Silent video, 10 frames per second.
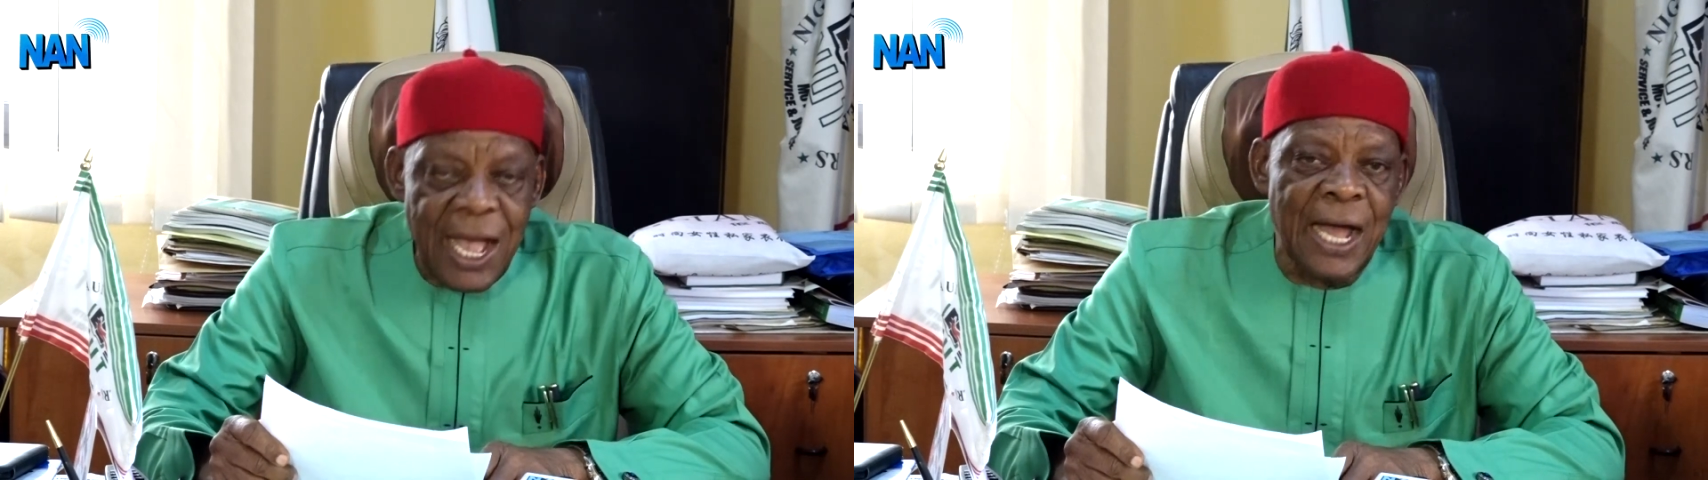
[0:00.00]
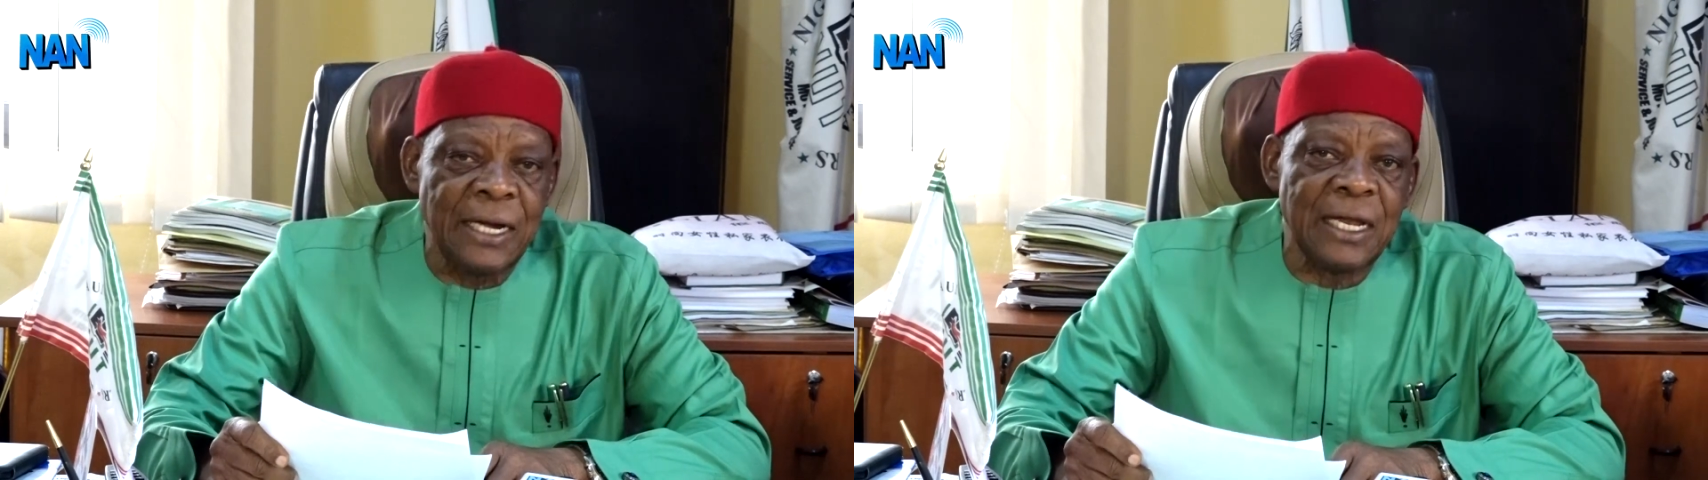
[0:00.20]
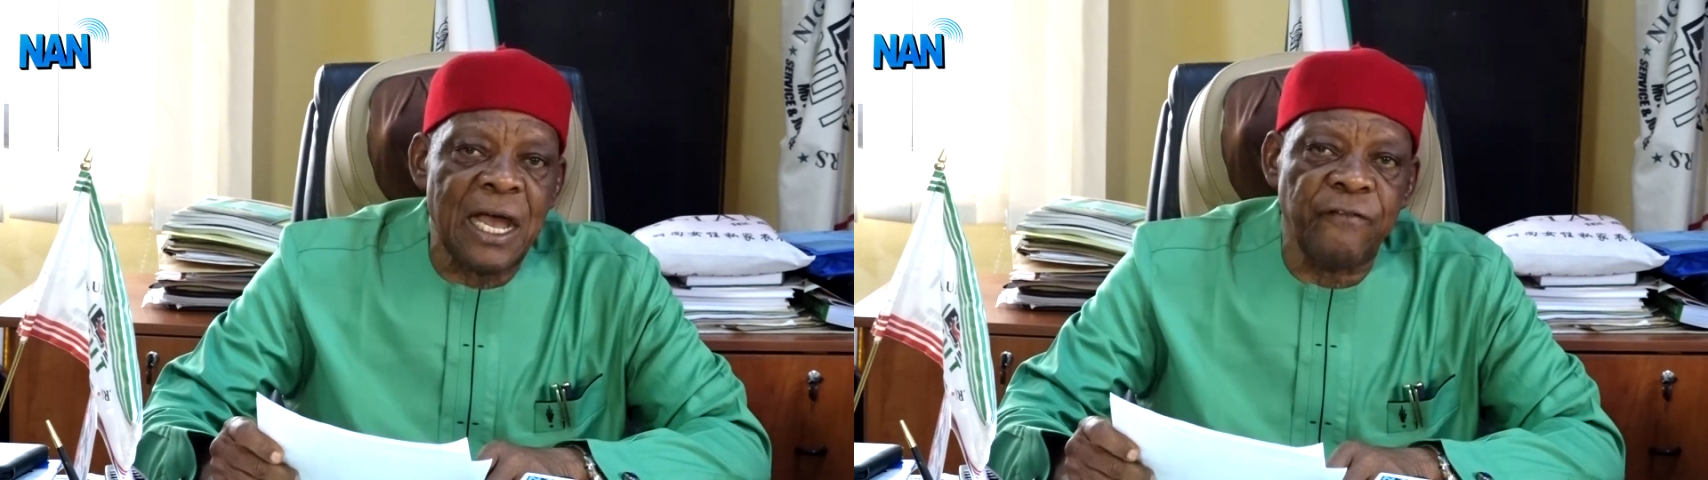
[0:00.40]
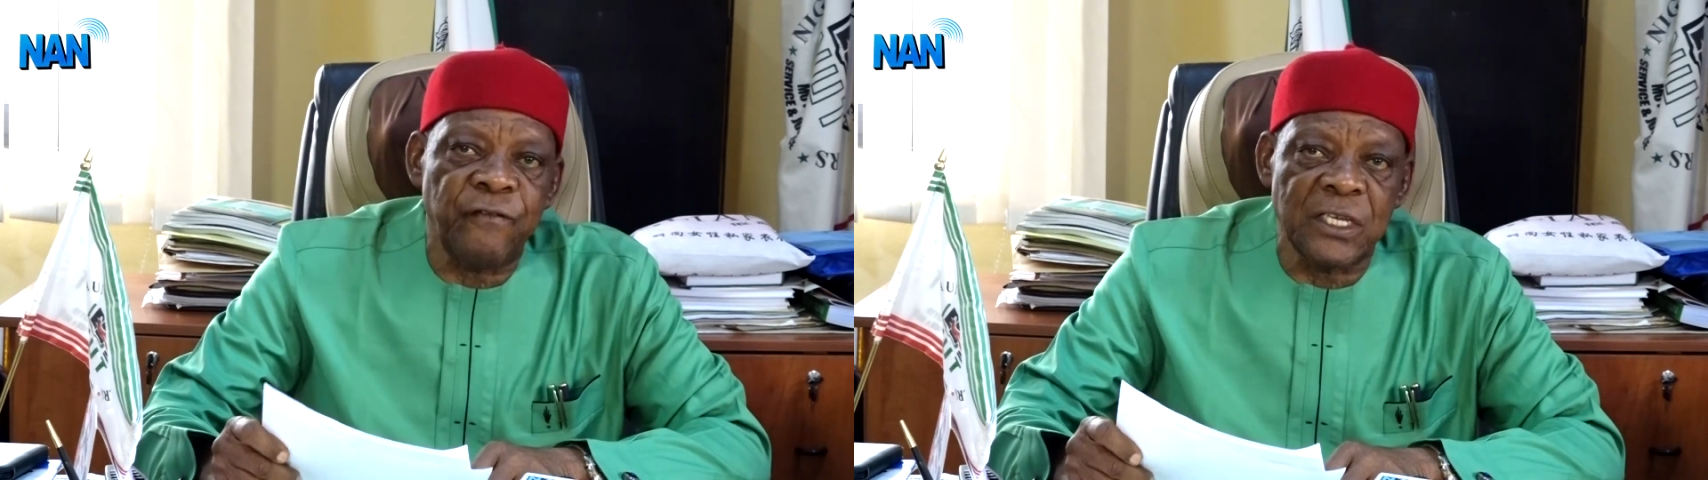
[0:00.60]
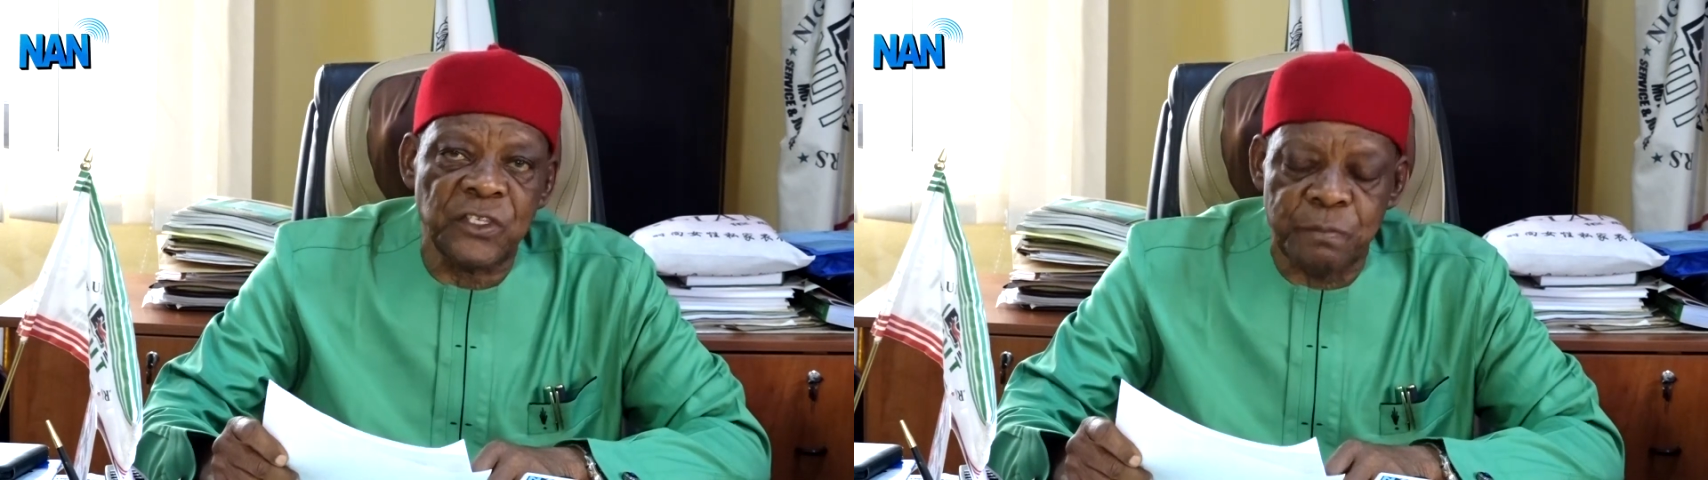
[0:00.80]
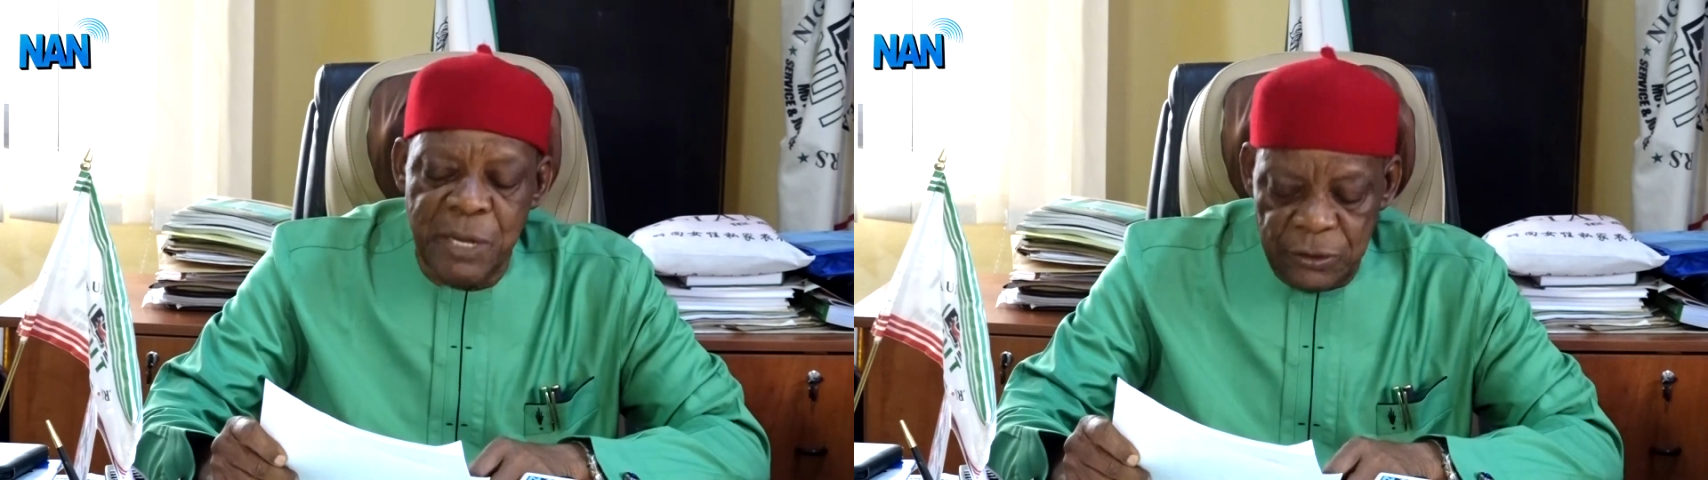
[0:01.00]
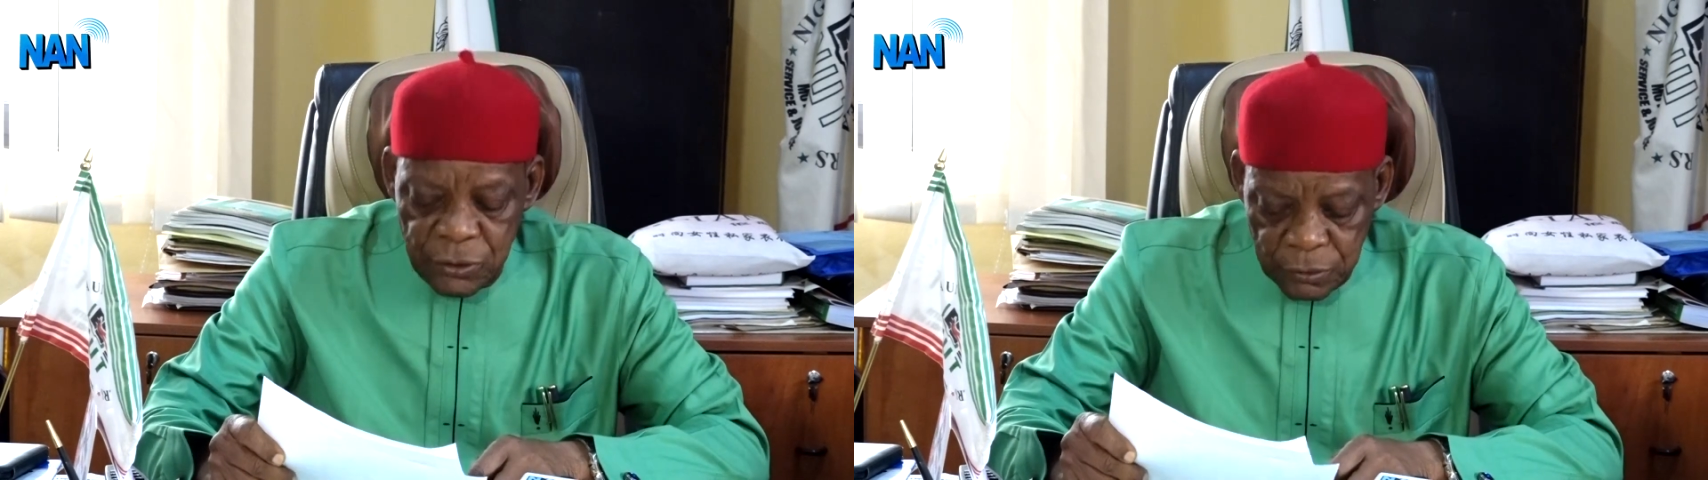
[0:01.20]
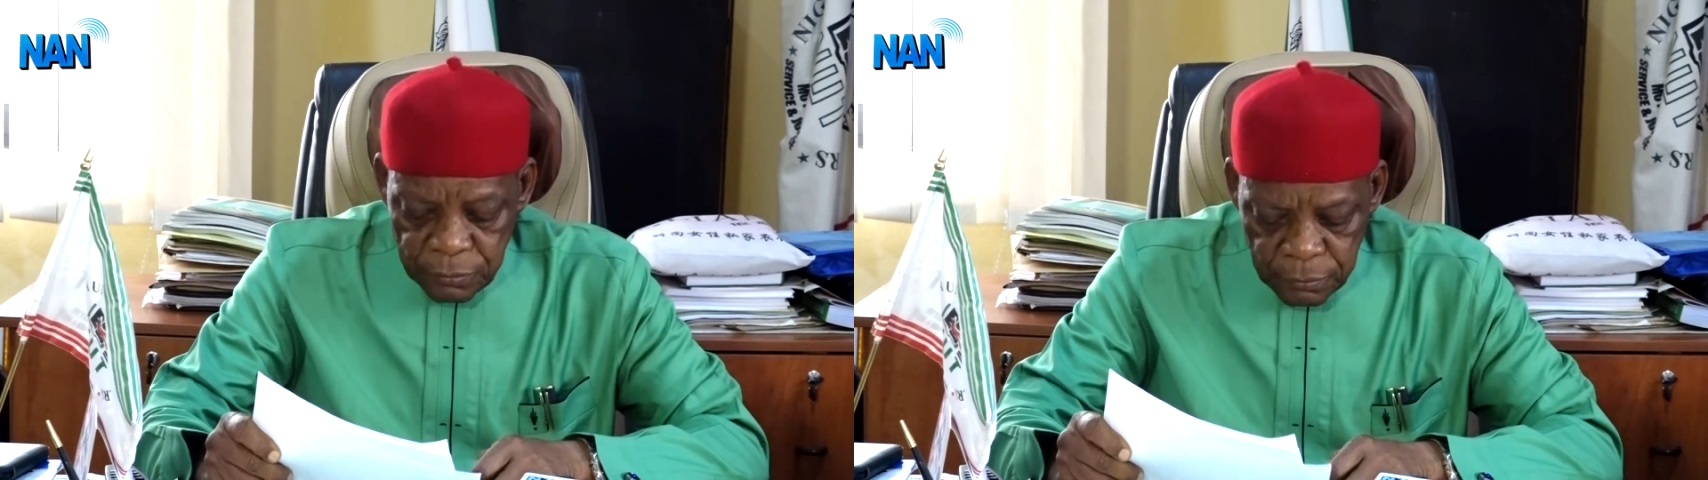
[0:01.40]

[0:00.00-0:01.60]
and advancement.